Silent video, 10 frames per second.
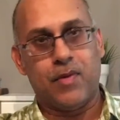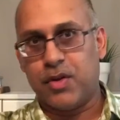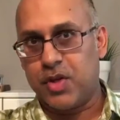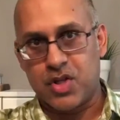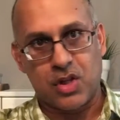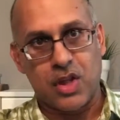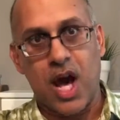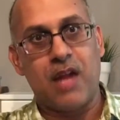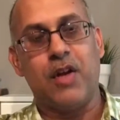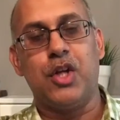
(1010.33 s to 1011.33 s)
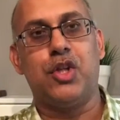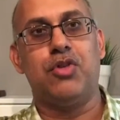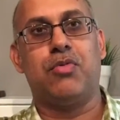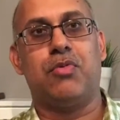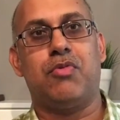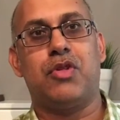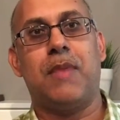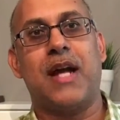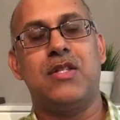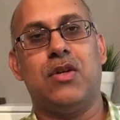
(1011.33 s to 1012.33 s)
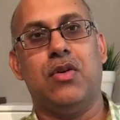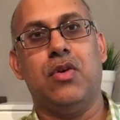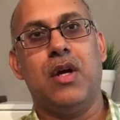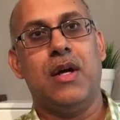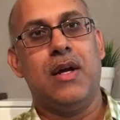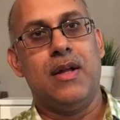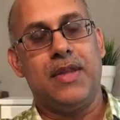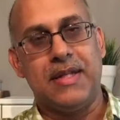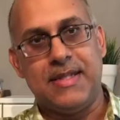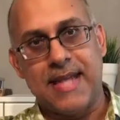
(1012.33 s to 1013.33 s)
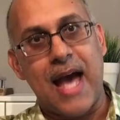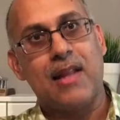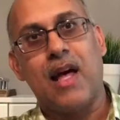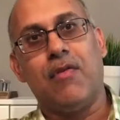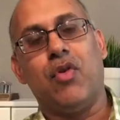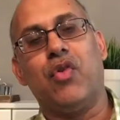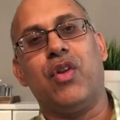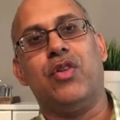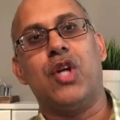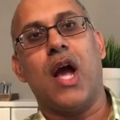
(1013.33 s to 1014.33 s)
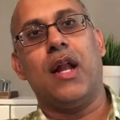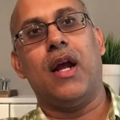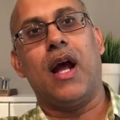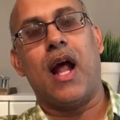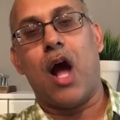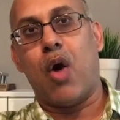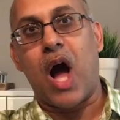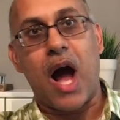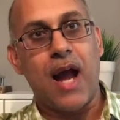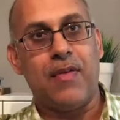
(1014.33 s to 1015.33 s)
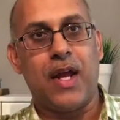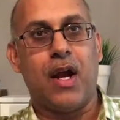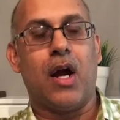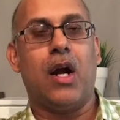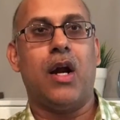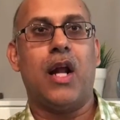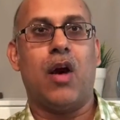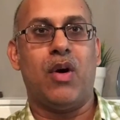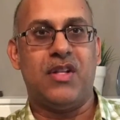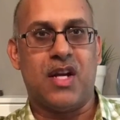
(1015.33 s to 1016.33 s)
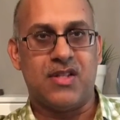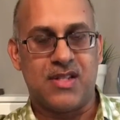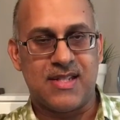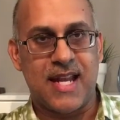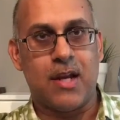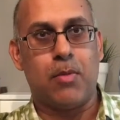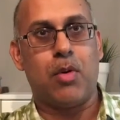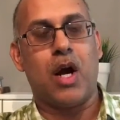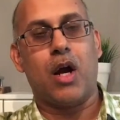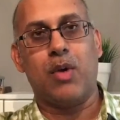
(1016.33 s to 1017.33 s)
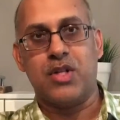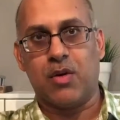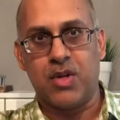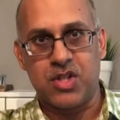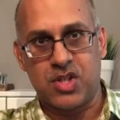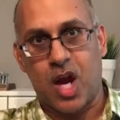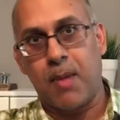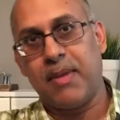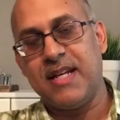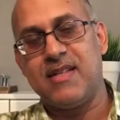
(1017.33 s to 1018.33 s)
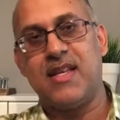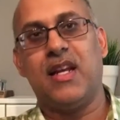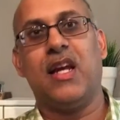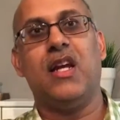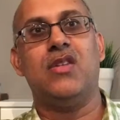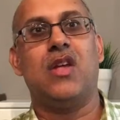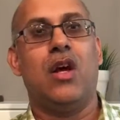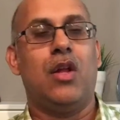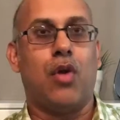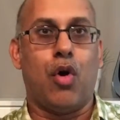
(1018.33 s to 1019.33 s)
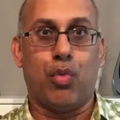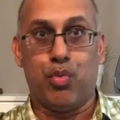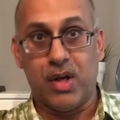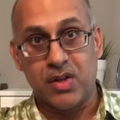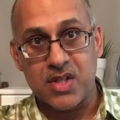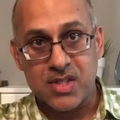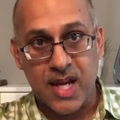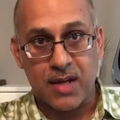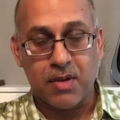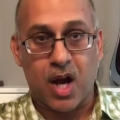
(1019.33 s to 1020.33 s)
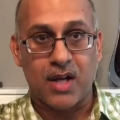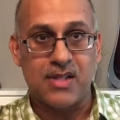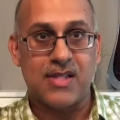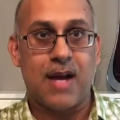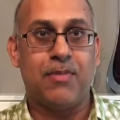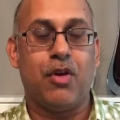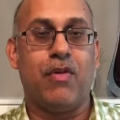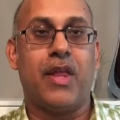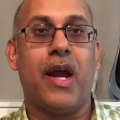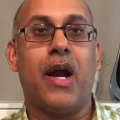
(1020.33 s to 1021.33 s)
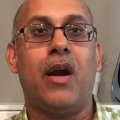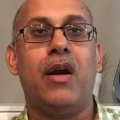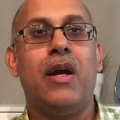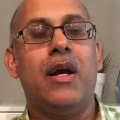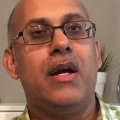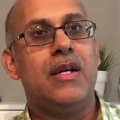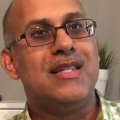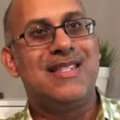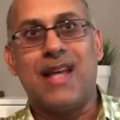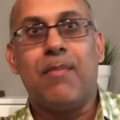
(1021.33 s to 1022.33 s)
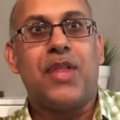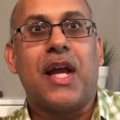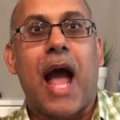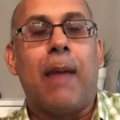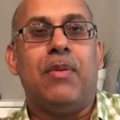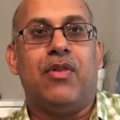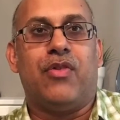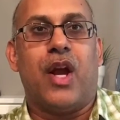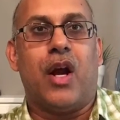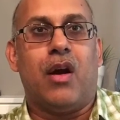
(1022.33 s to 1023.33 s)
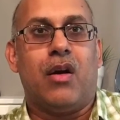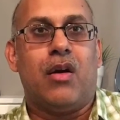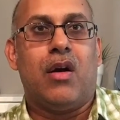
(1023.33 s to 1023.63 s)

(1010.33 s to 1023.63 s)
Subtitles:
There's a lot of issues with respect to the debt levels in China, how high they are and how unsustainable are. We're dealing with zombie cities, the whole real estate concept over there. Something happens there.